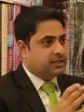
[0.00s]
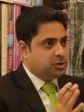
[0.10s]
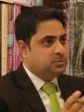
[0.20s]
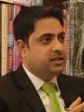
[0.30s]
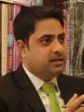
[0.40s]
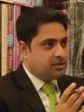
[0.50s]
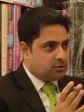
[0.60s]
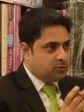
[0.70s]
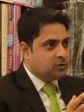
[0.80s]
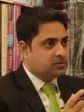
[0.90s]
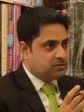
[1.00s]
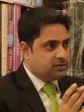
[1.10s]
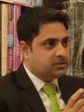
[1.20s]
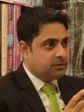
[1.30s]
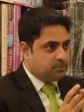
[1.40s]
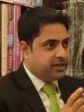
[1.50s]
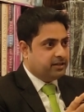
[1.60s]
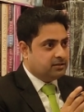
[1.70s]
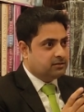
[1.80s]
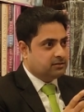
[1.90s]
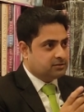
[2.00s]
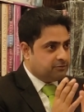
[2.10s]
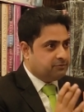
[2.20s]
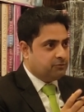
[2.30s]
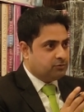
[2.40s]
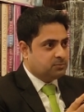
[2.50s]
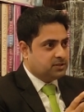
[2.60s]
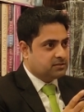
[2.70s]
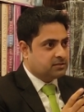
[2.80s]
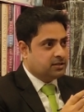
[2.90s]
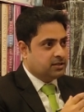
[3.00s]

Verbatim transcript: But Kashmiris are more uh, uh suffering from this